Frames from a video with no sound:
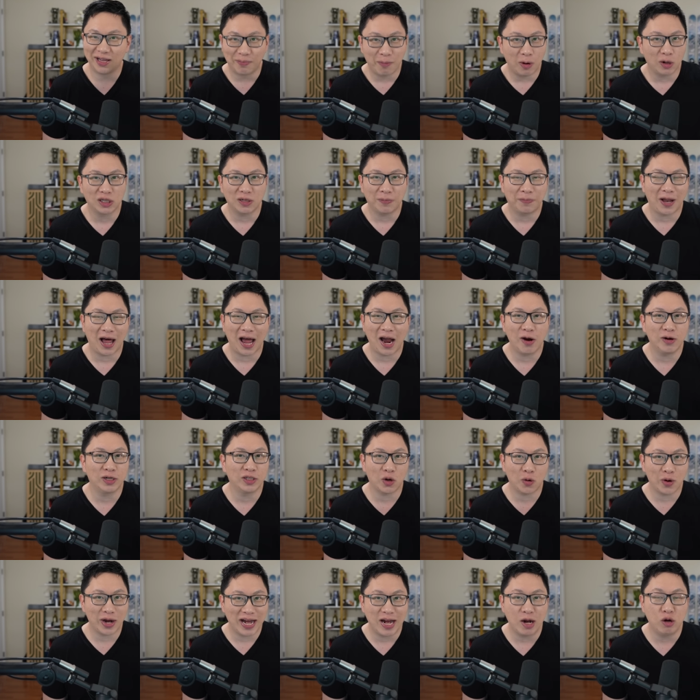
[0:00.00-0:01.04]
The multipliers
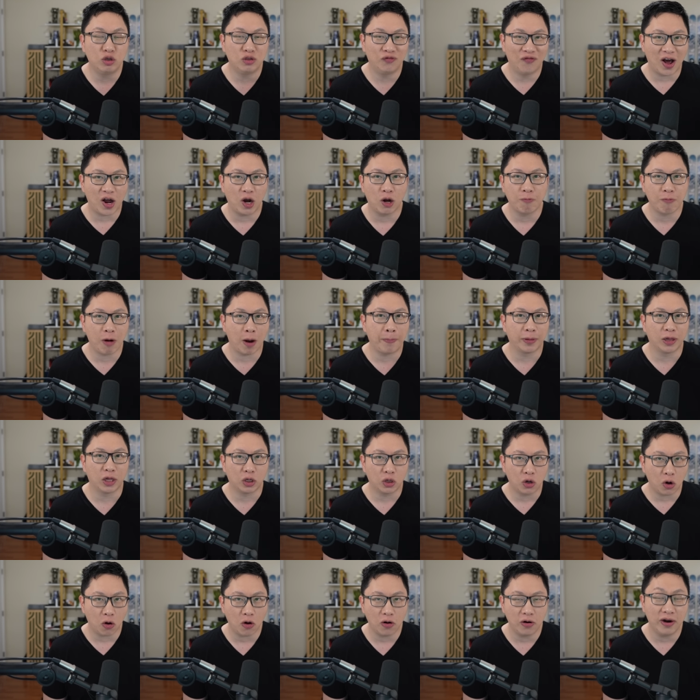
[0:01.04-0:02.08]
are a huge value prop of the
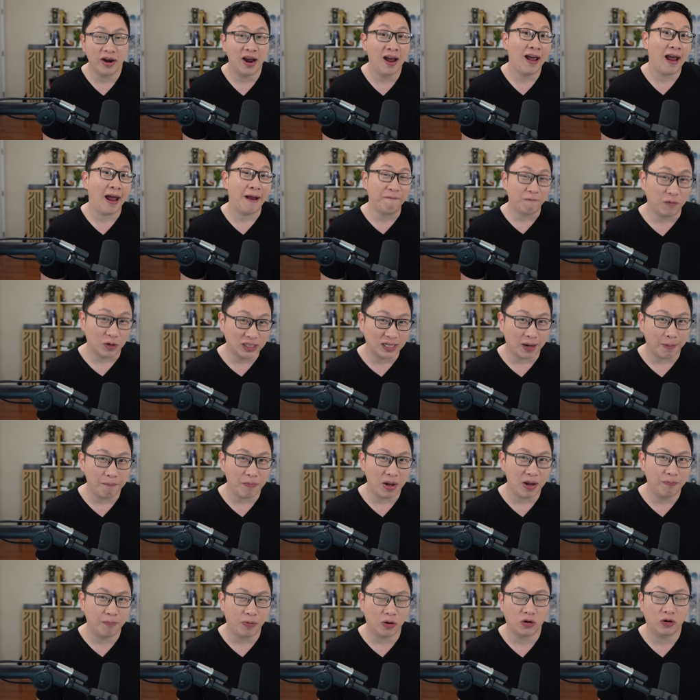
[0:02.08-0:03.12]
card, and for some
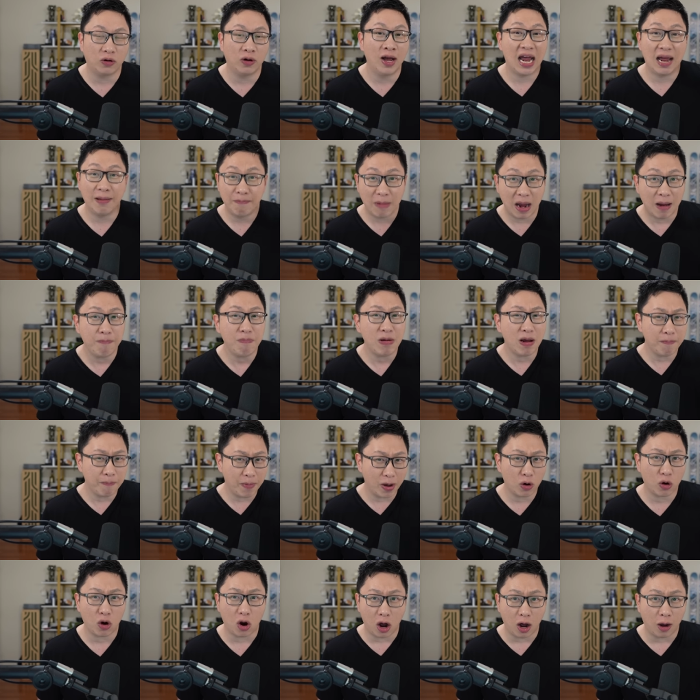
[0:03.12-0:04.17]
people, it might be a
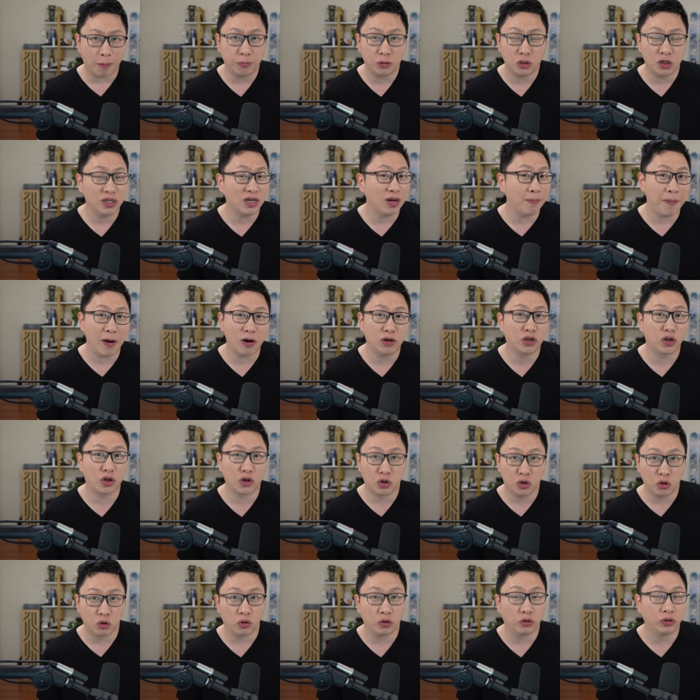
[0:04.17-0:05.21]
better option compared to the
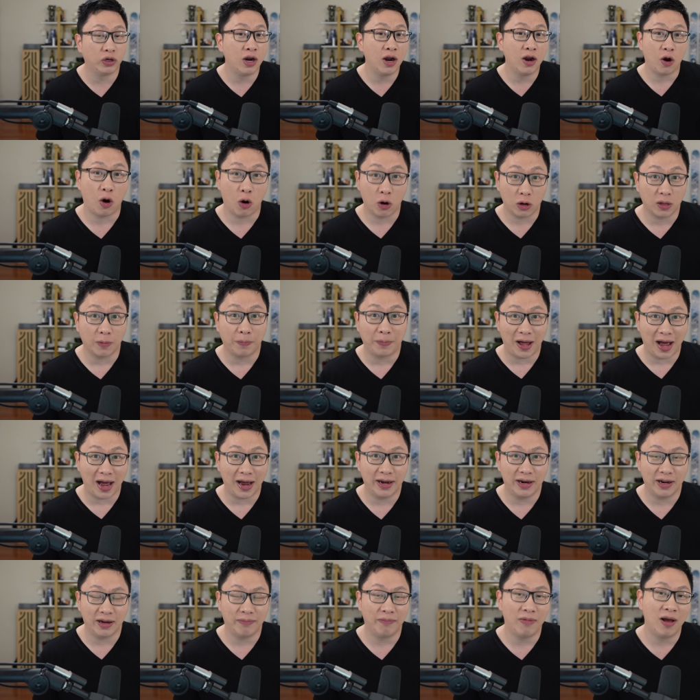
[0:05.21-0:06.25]
gold or the
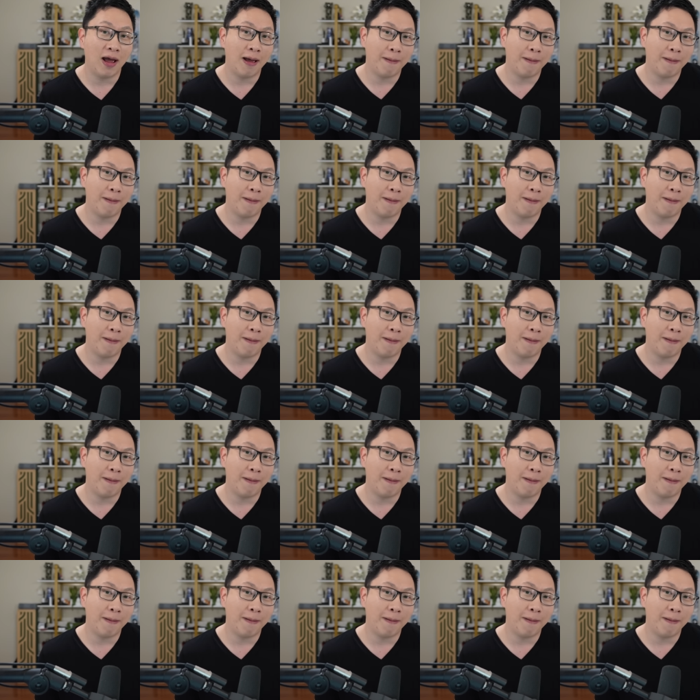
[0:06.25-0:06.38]
platinum,